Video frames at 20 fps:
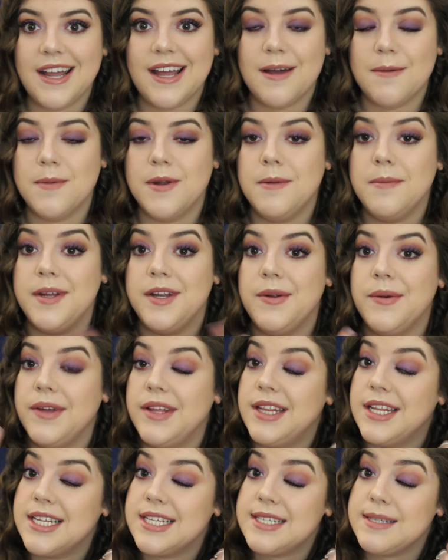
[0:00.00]
I'm going to be
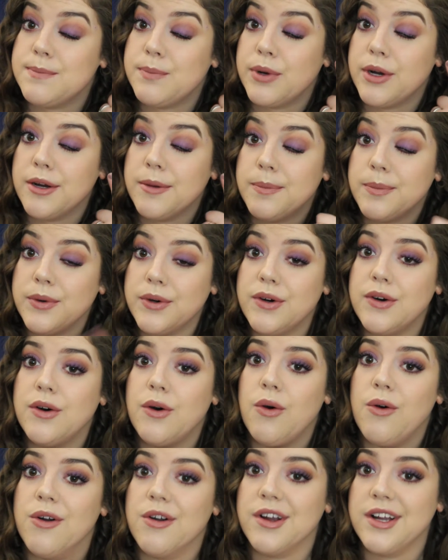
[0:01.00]
doing this purple
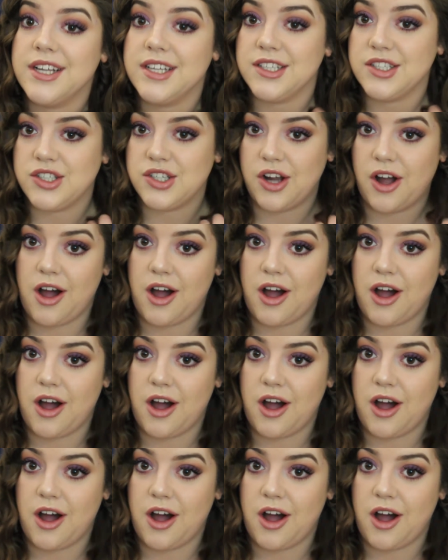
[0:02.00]
orange